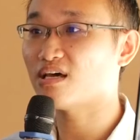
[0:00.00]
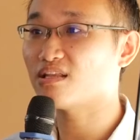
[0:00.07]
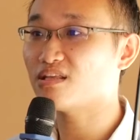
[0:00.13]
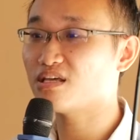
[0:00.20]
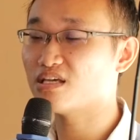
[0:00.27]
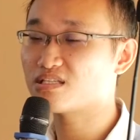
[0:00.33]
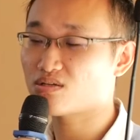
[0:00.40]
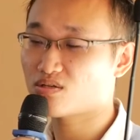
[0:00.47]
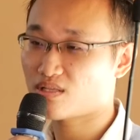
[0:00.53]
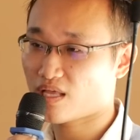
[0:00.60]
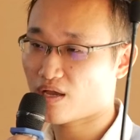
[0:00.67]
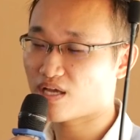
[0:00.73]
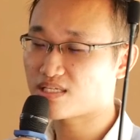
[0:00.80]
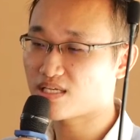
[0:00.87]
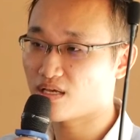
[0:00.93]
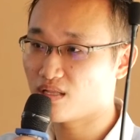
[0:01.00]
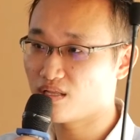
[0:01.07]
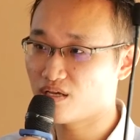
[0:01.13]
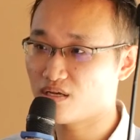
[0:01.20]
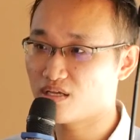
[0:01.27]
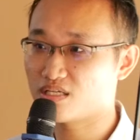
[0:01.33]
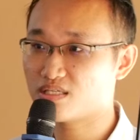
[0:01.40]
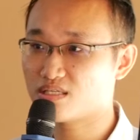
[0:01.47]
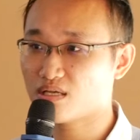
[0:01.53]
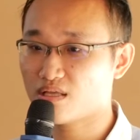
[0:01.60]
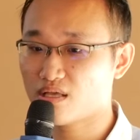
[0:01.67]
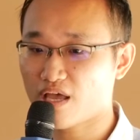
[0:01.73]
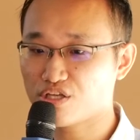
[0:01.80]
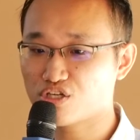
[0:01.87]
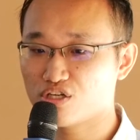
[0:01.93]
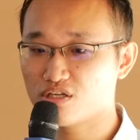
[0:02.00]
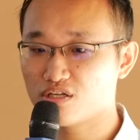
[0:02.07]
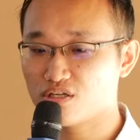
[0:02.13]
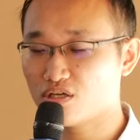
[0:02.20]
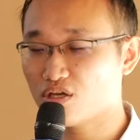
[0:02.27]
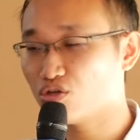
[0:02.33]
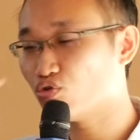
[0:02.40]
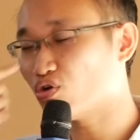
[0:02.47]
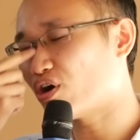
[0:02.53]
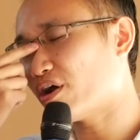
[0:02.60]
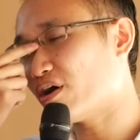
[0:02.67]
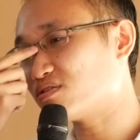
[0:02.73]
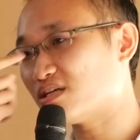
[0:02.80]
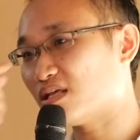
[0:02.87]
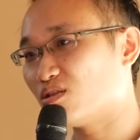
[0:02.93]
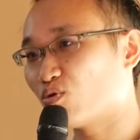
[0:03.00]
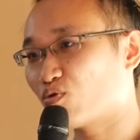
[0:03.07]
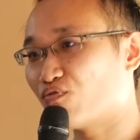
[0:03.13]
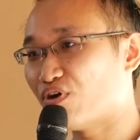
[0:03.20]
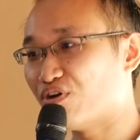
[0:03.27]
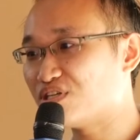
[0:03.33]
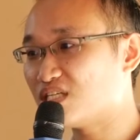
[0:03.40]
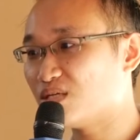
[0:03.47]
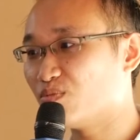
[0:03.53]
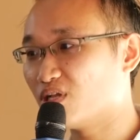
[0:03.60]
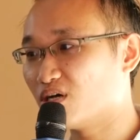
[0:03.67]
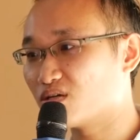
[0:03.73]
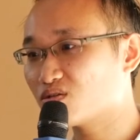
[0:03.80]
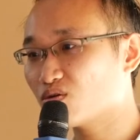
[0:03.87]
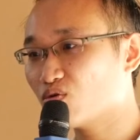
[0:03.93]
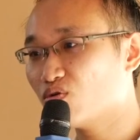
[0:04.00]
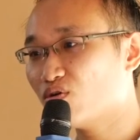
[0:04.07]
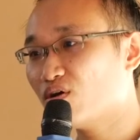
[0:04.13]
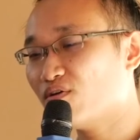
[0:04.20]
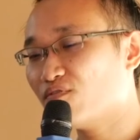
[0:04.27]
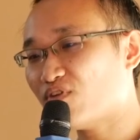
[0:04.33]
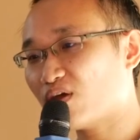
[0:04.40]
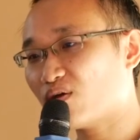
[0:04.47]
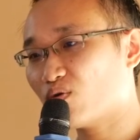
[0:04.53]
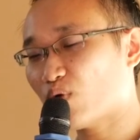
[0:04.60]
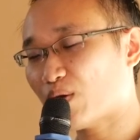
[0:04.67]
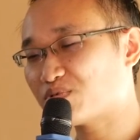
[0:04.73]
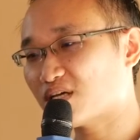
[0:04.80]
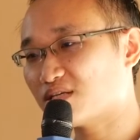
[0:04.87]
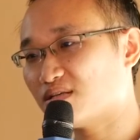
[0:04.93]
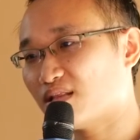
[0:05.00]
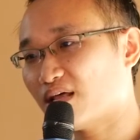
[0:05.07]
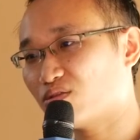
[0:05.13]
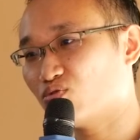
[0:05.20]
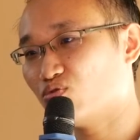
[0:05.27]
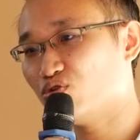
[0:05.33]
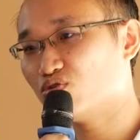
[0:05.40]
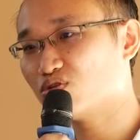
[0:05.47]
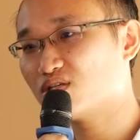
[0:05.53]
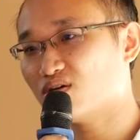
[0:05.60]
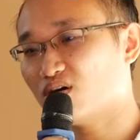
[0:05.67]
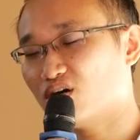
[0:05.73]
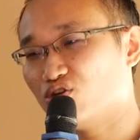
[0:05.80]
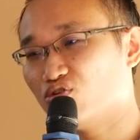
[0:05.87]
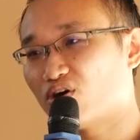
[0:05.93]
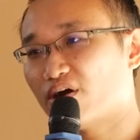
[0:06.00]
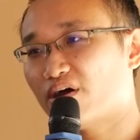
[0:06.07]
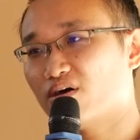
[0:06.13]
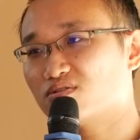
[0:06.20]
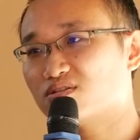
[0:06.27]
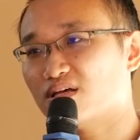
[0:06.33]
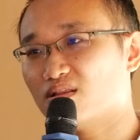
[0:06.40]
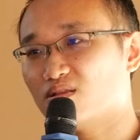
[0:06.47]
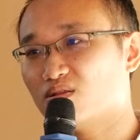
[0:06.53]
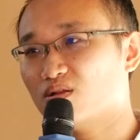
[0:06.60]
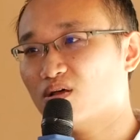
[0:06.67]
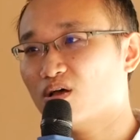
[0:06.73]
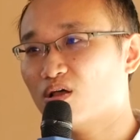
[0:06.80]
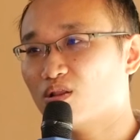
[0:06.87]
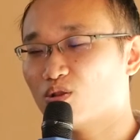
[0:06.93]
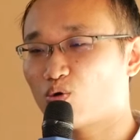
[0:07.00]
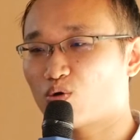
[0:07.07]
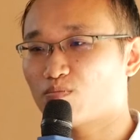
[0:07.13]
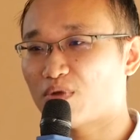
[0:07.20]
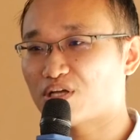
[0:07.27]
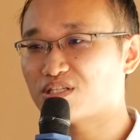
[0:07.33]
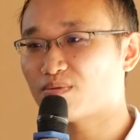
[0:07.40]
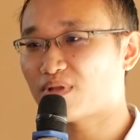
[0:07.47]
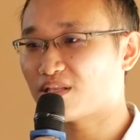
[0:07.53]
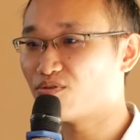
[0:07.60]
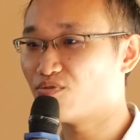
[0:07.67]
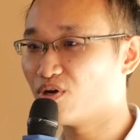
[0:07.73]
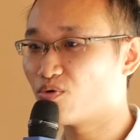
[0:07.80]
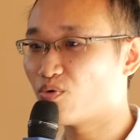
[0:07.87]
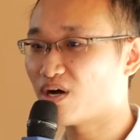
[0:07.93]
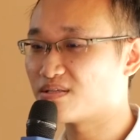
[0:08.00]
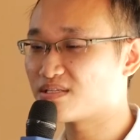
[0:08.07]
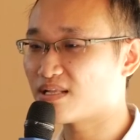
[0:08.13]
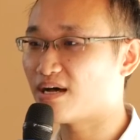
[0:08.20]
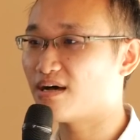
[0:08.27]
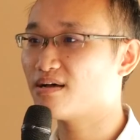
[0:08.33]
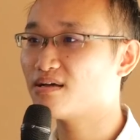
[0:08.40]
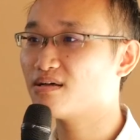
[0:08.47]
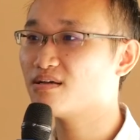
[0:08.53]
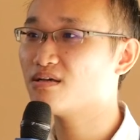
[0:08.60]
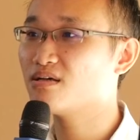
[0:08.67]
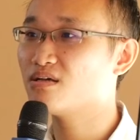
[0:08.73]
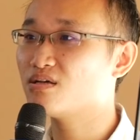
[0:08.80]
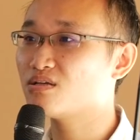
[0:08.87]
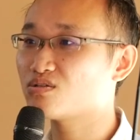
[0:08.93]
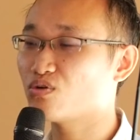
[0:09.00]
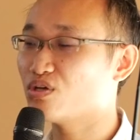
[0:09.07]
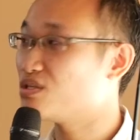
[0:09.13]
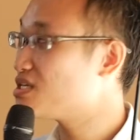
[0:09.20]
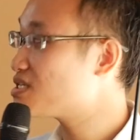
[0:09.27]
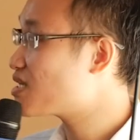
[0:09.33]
other thing is, like I said earlier, is actually URLs that look very similar. So fake websites, they like to use URLs that look much like the real ones lah. So in this